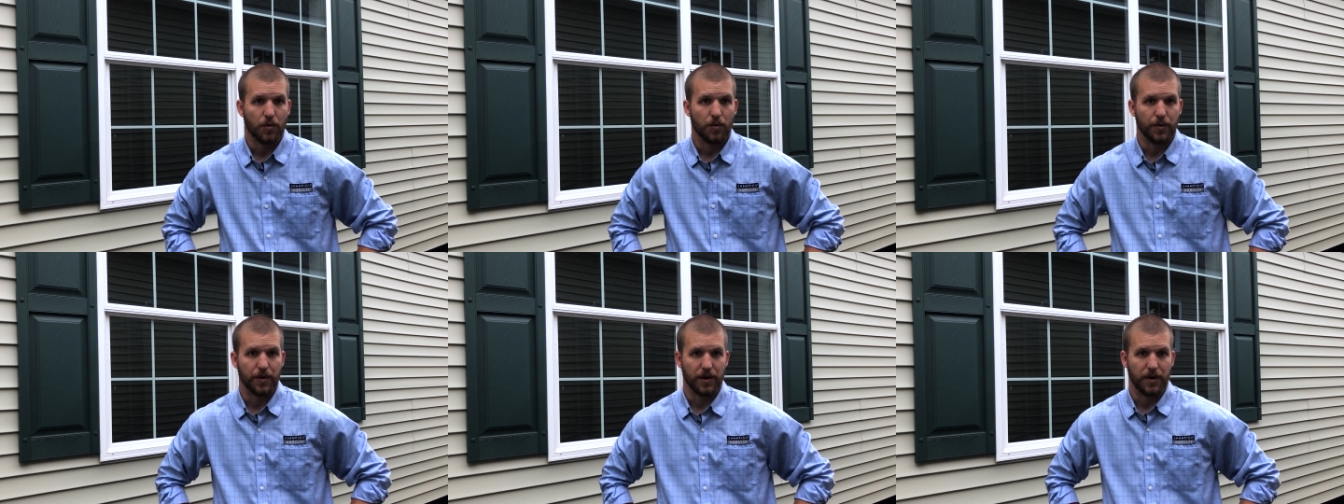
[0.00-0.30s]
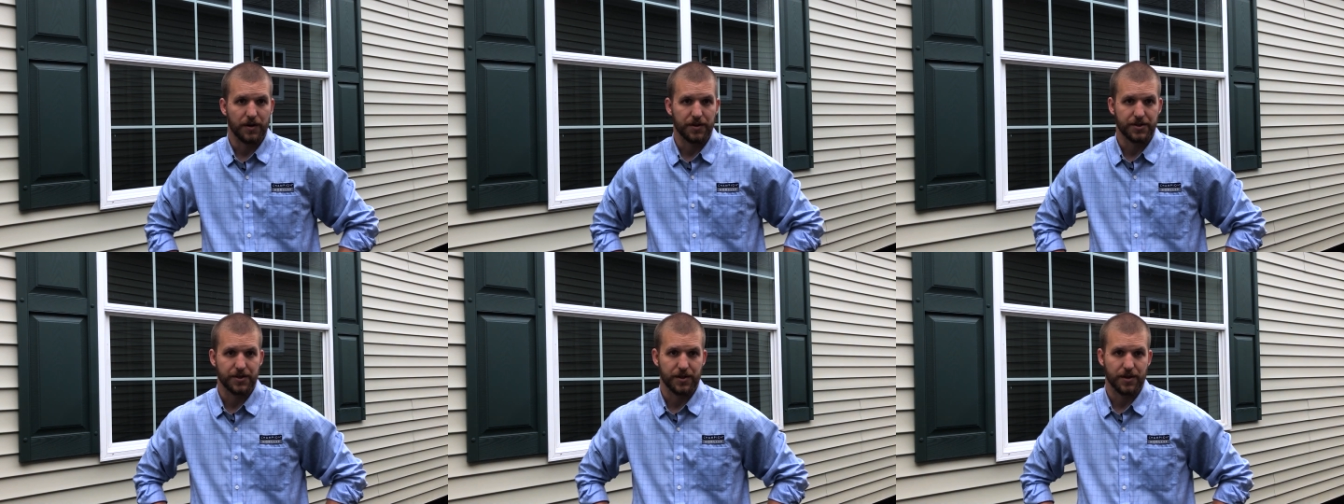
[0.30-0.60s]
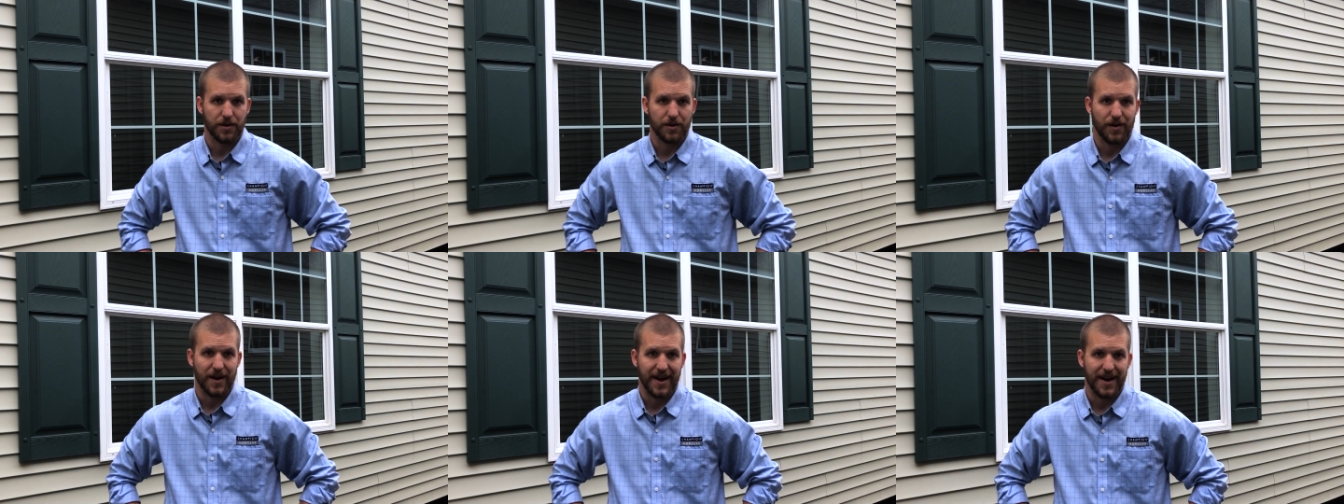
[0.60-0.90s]
We
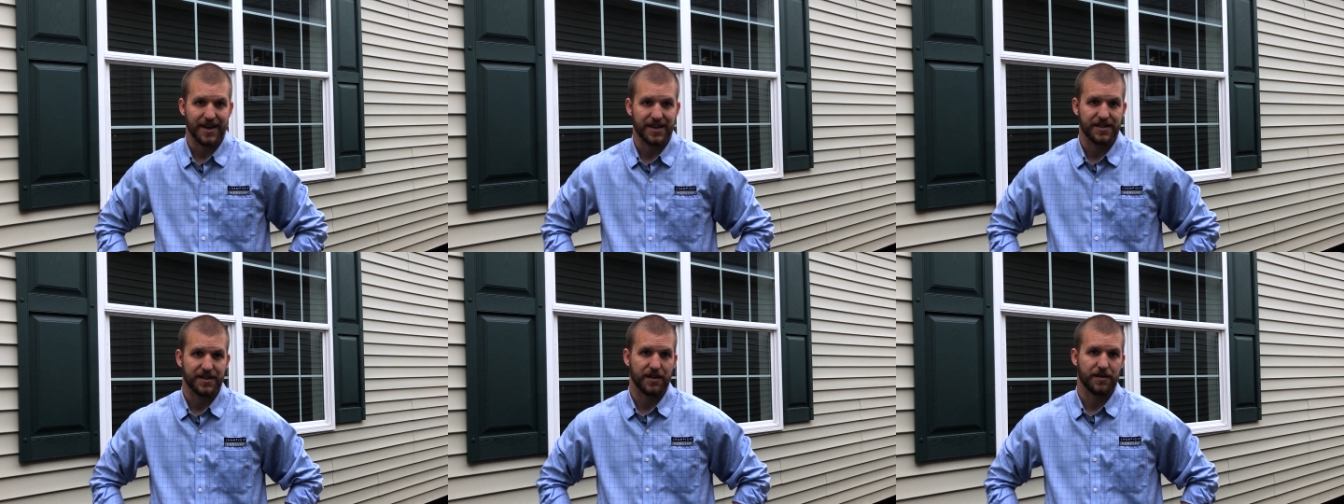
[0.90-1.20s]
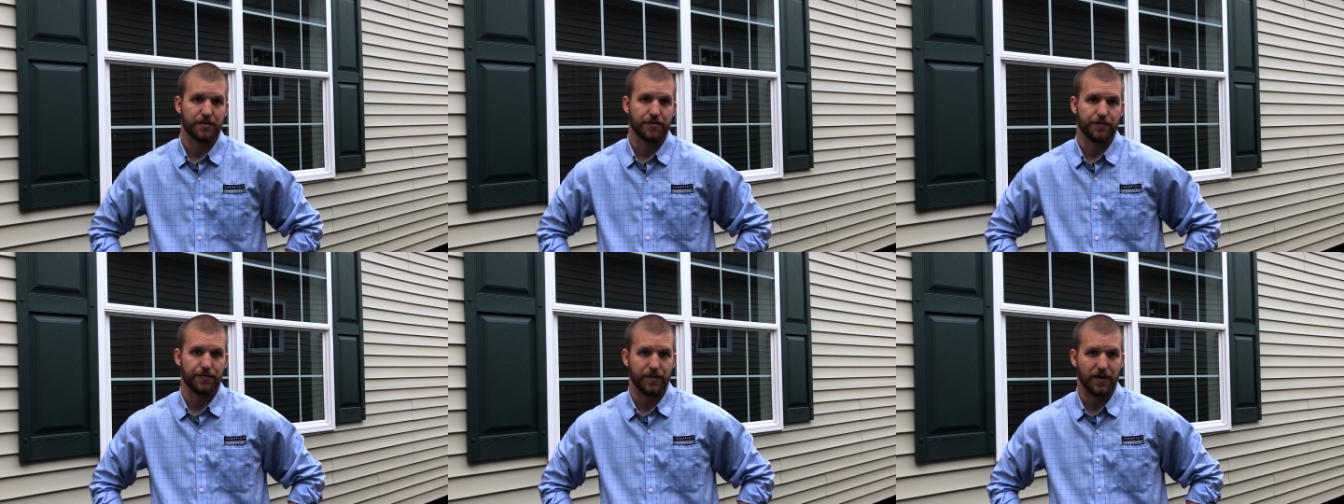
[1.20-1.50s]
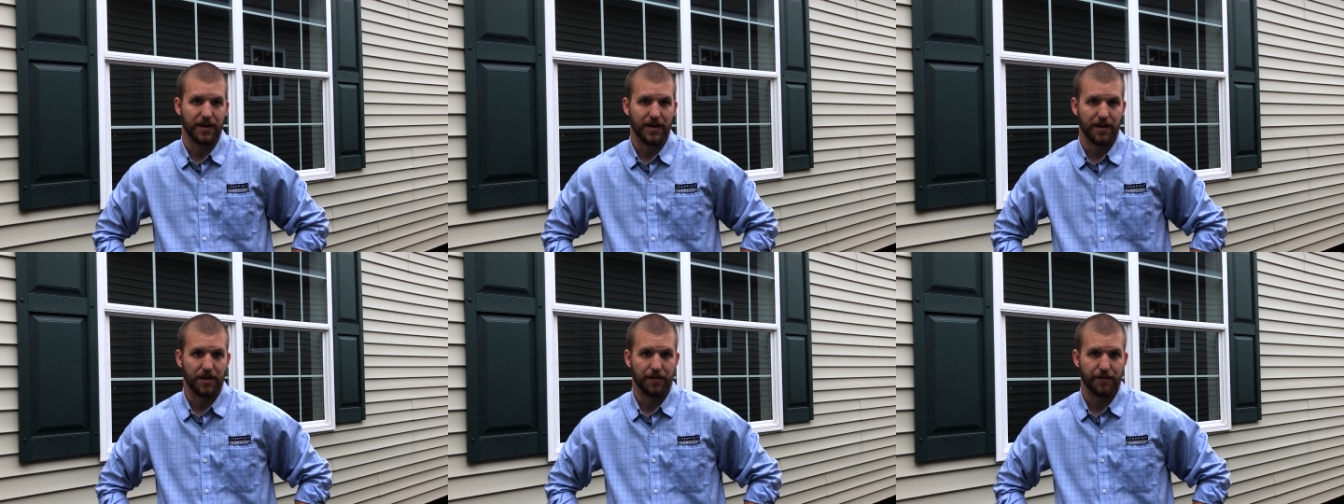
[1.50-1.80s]
also accent the
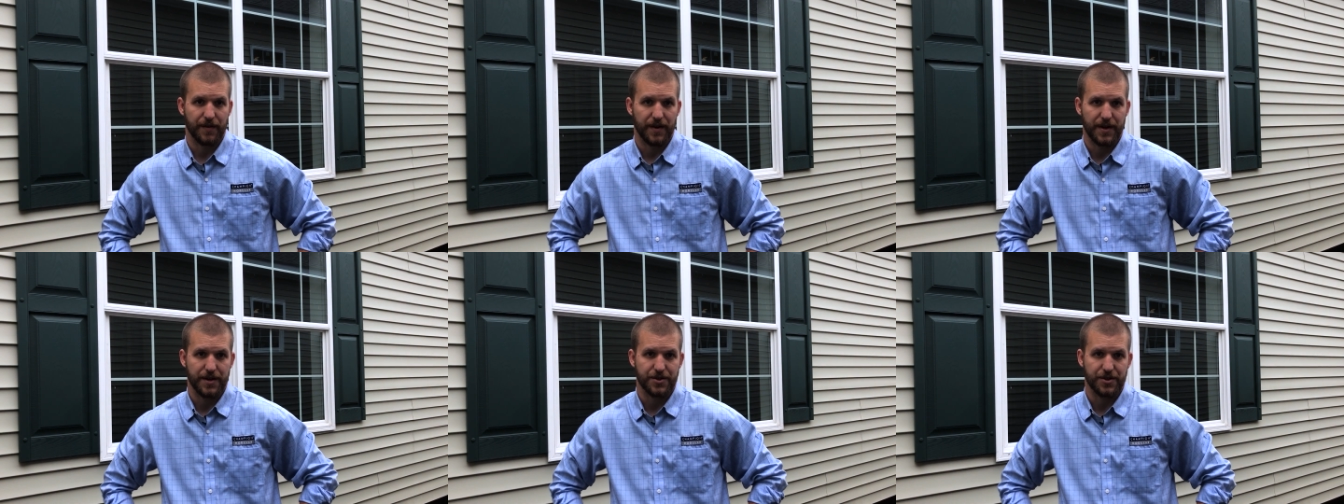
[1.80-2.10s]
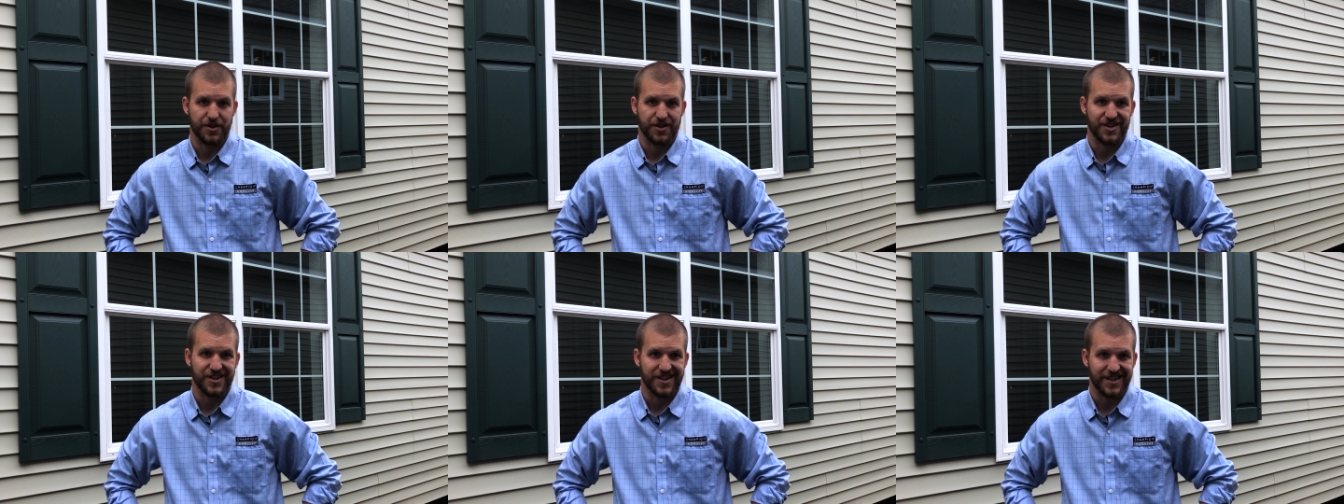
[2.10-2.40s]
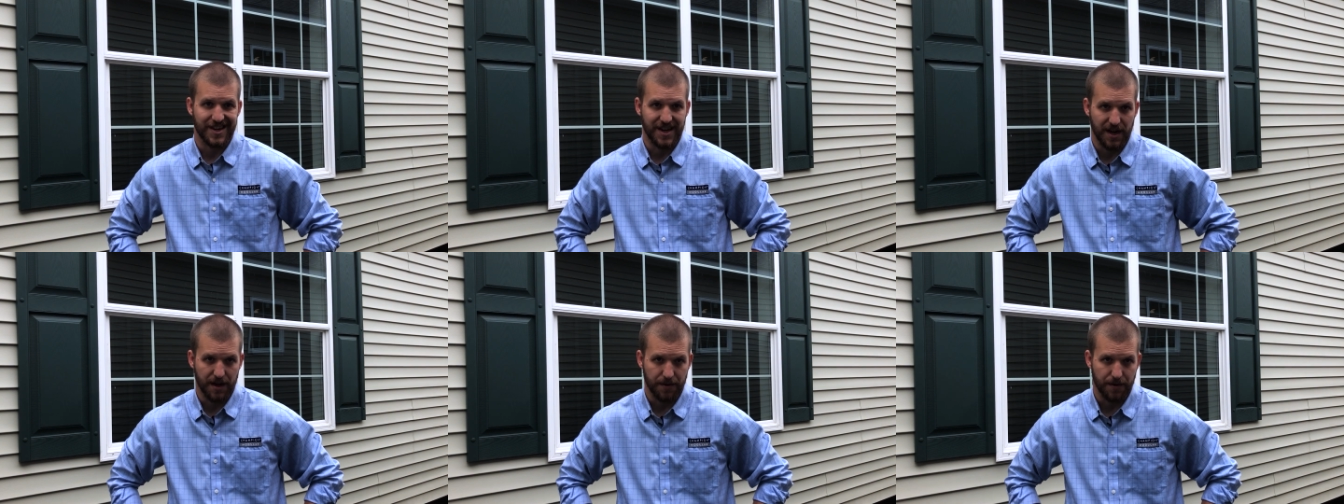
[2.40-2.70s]
front elevation
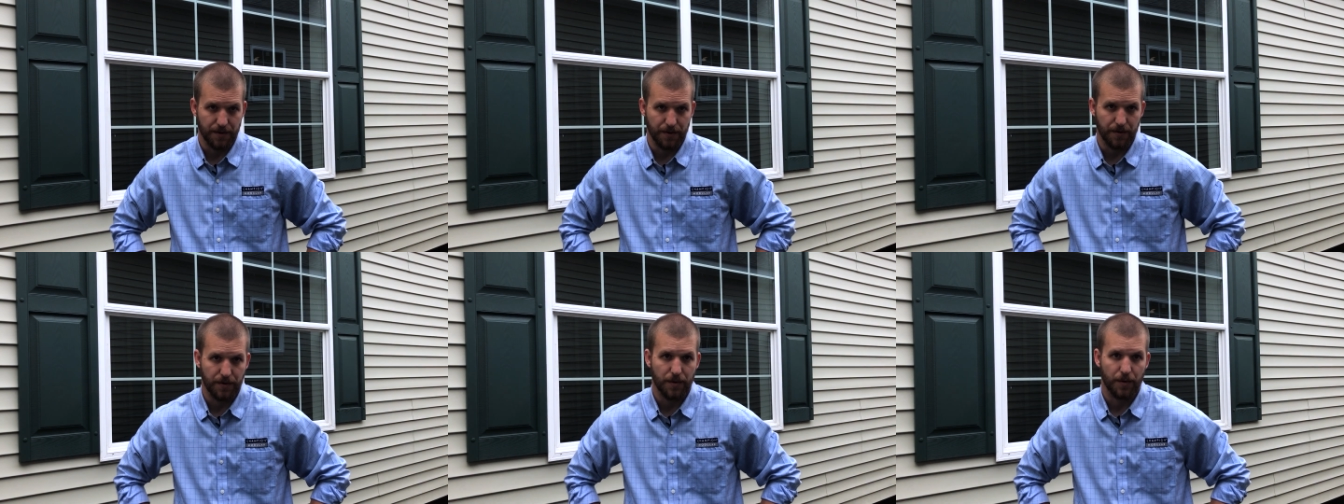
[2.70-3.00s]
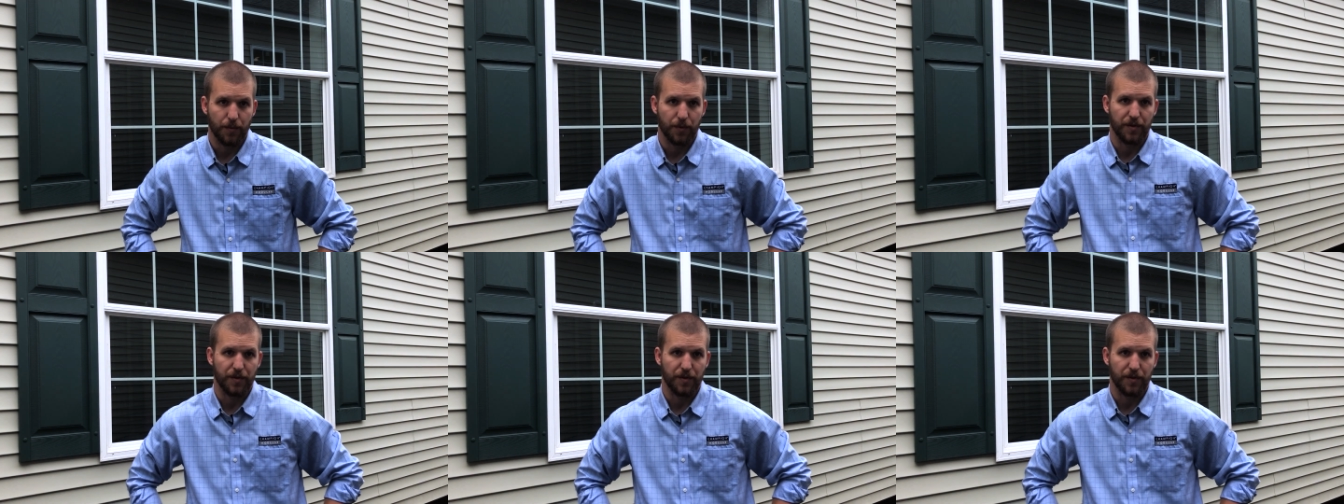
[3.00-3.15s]
standard